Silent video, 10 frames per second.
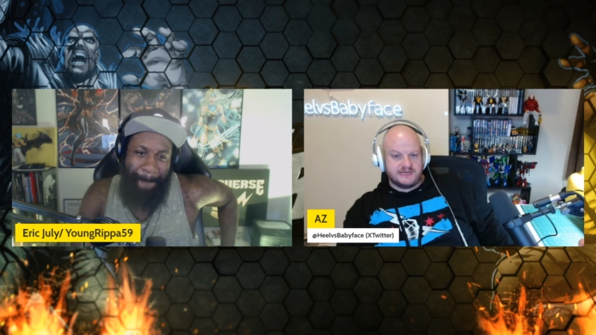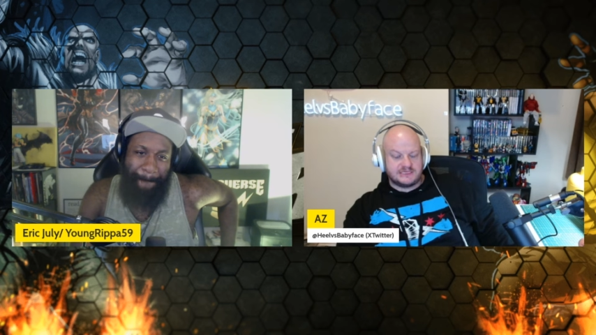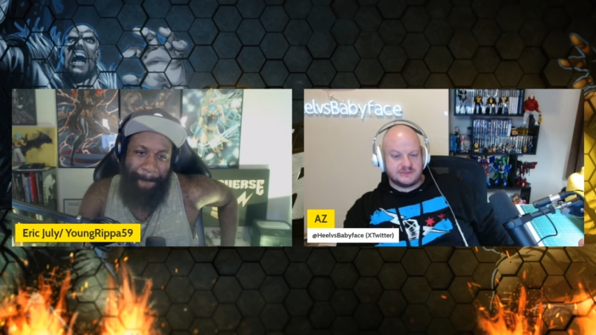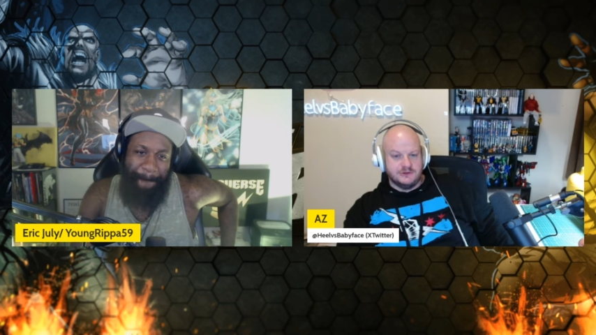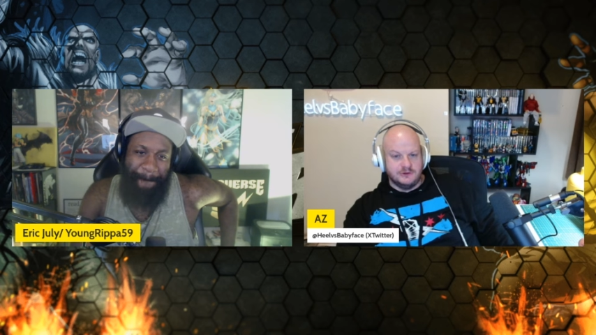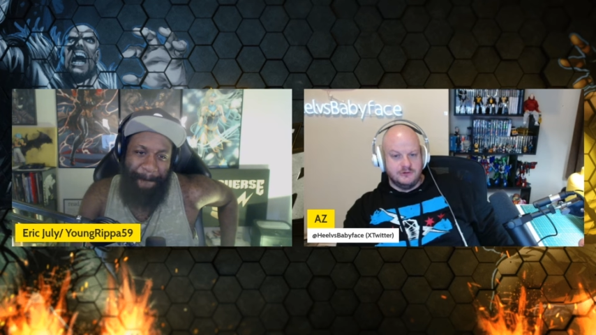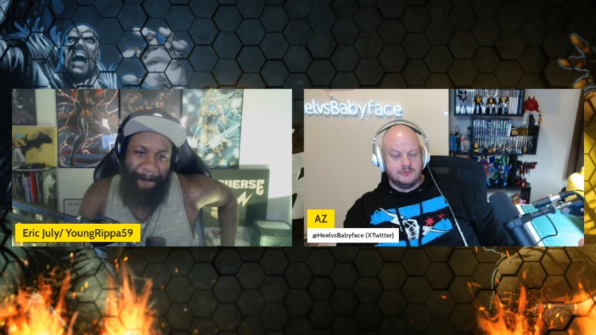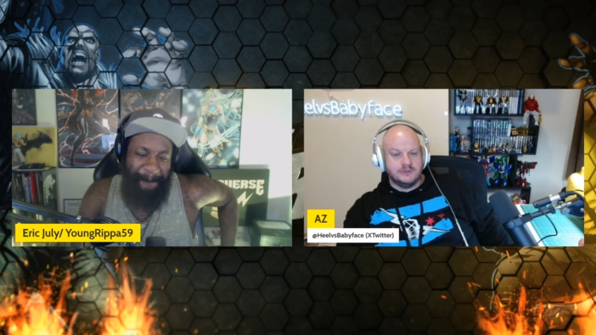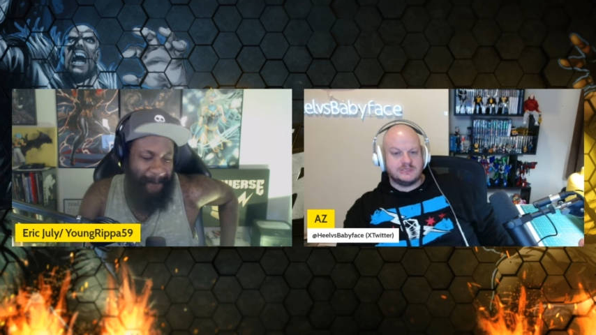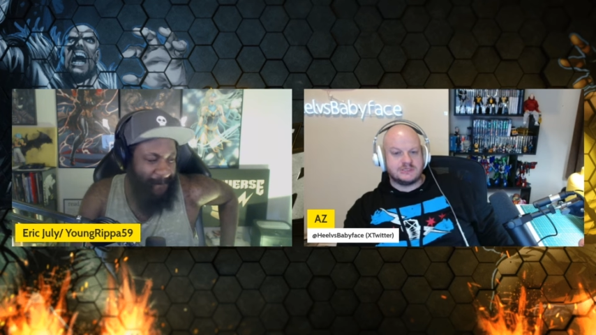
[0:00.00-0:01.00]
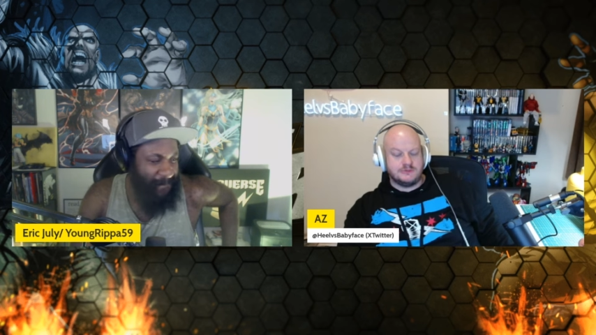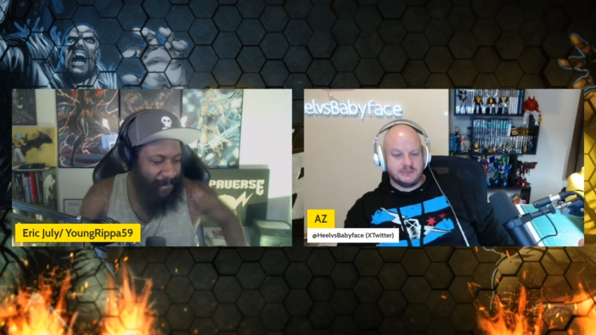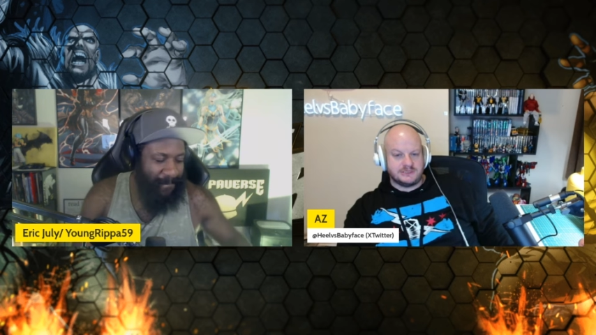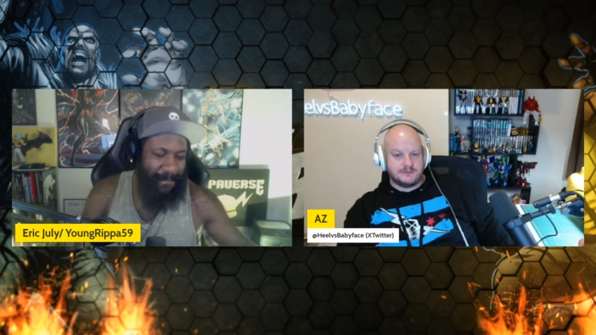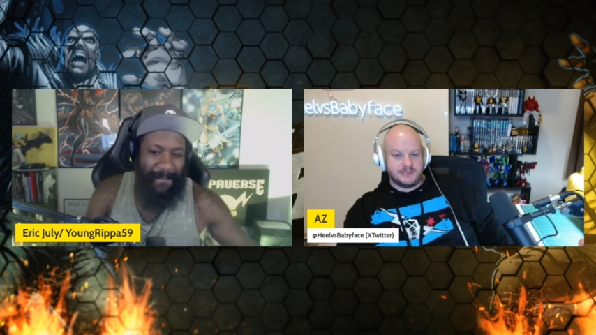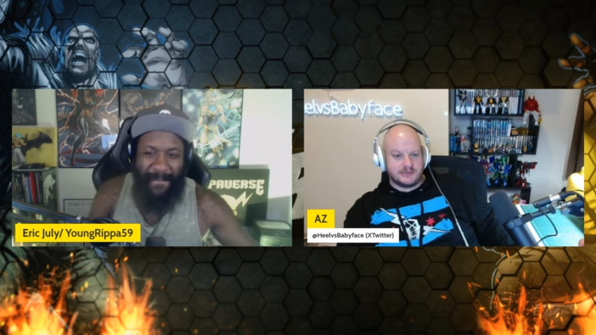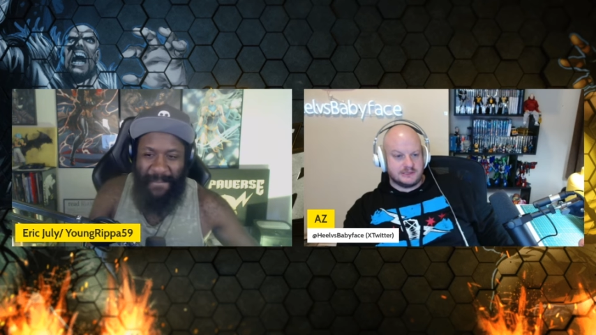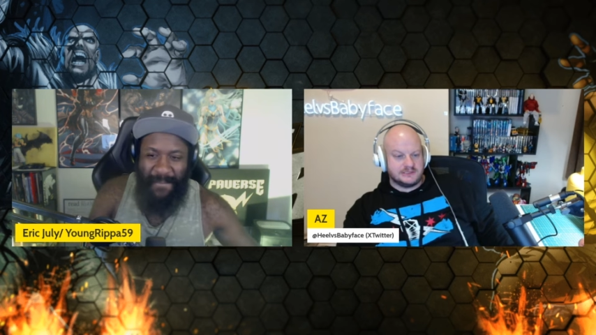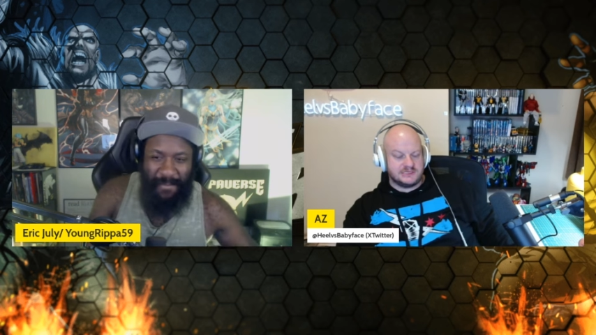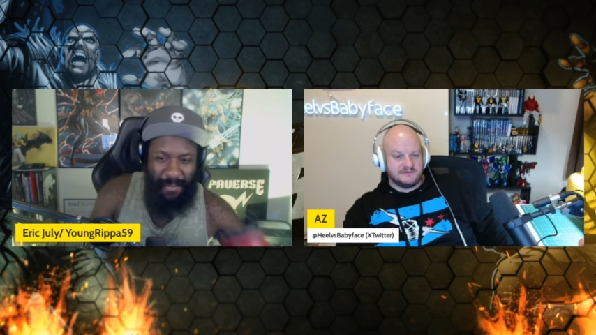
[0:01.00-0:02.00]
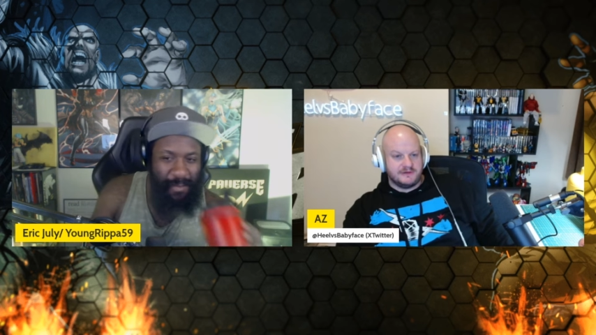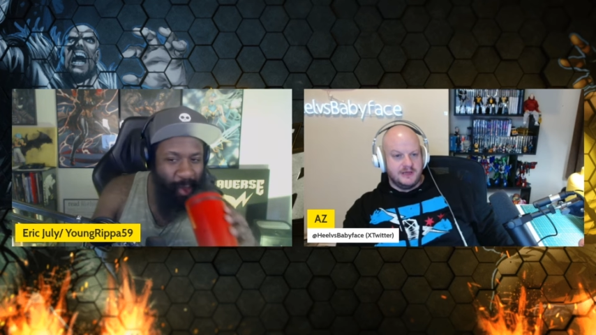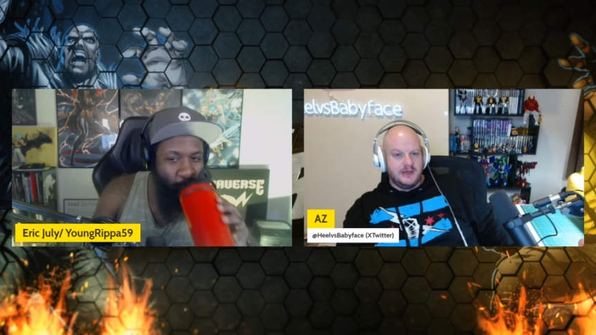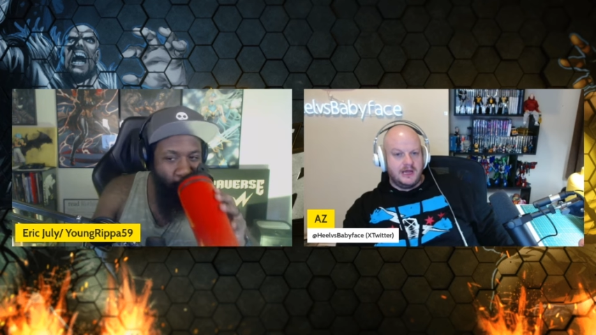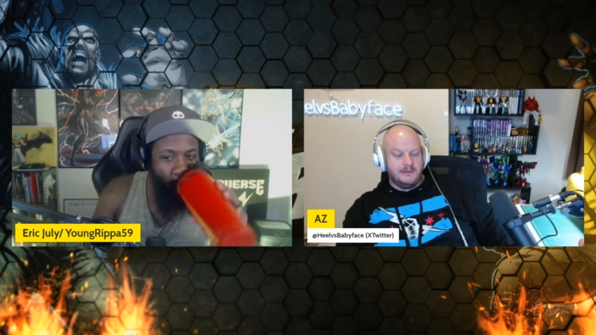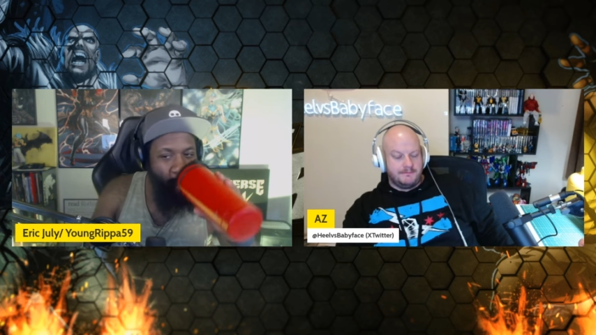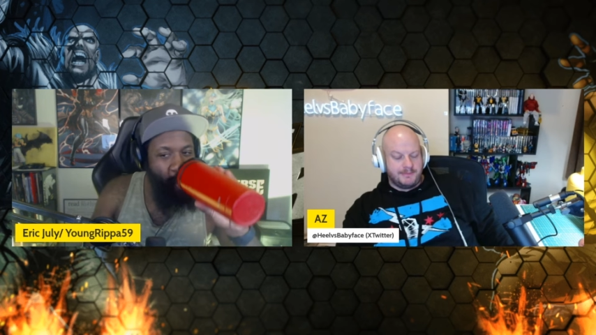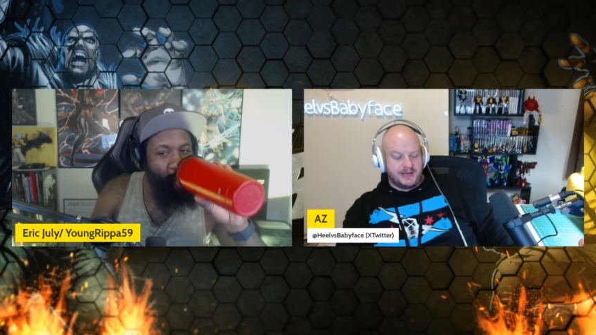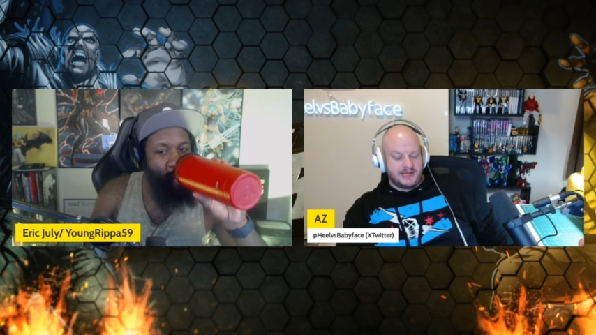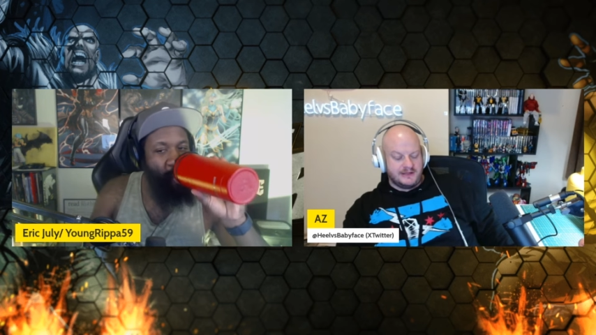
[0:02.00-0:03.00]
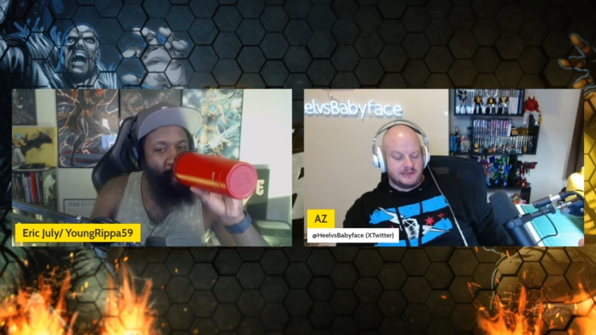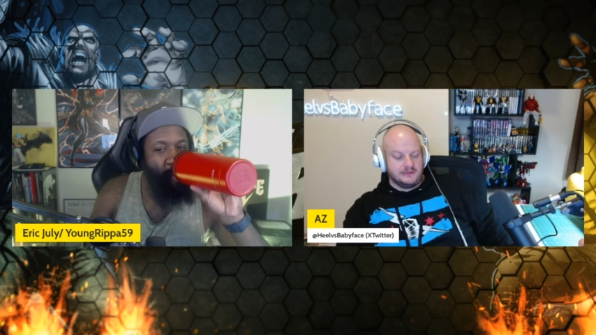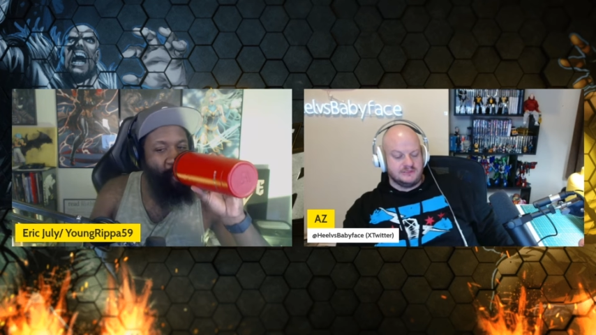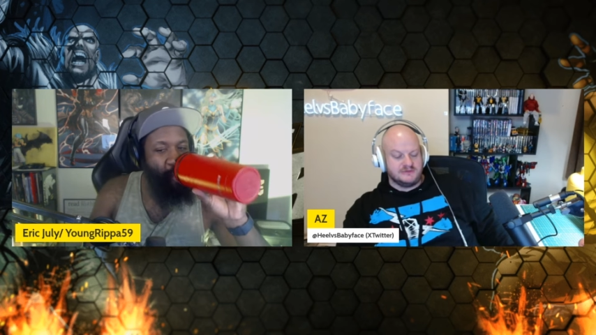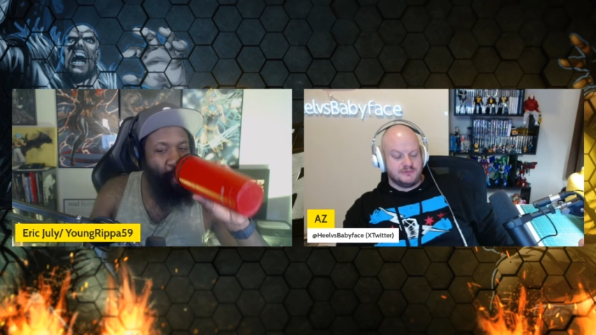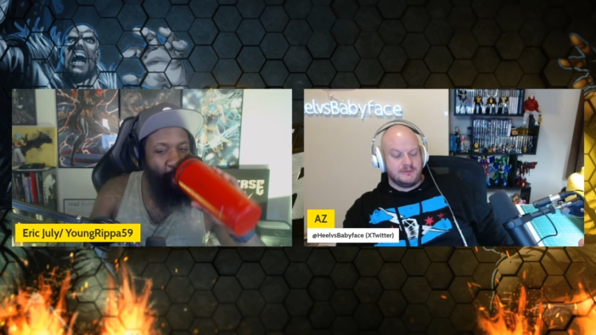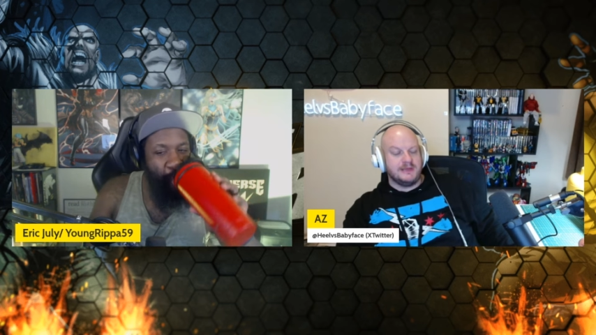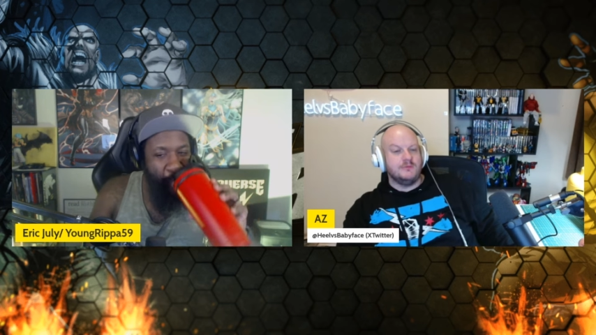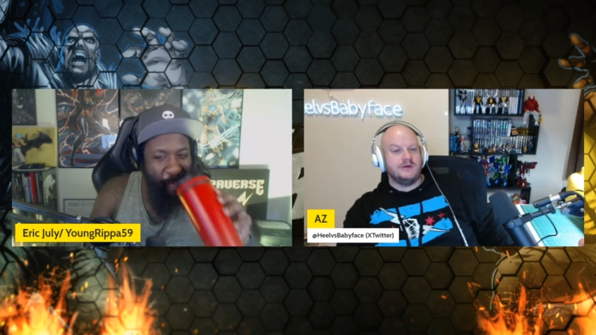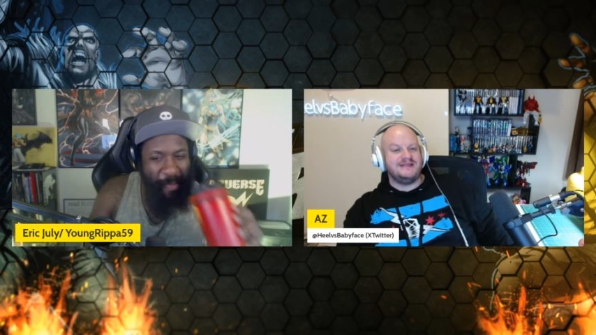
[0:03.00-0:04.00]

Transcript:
Speaker 1: That's all. We just want you to be inclusive. And by inclusive, we mean we